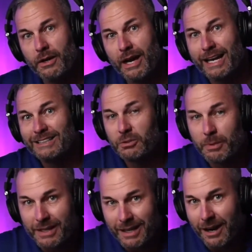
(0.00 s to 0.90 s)
and to
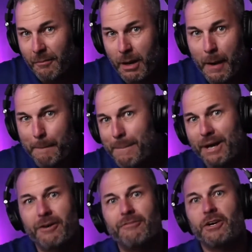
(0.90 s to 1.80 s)
become a
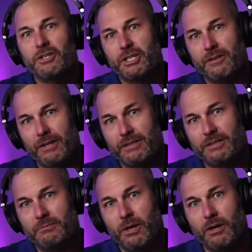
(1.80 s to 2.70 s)
better version of us
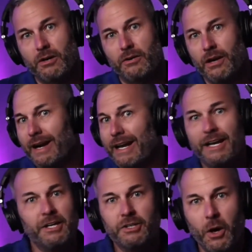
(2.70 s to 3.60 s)
tomorrow, all right?
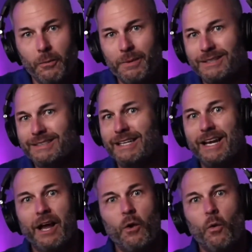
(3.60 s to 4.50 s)
Don't miss
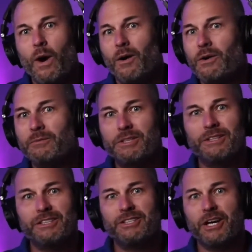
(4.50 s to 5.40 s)
it. Welcome to
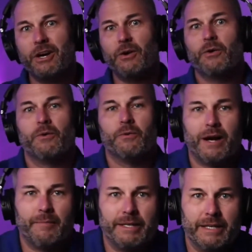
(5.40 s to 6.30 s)
the show,
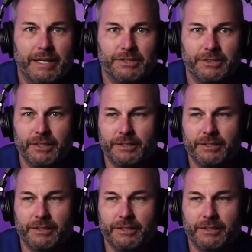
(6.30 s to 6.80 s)
Robby D'Angelo.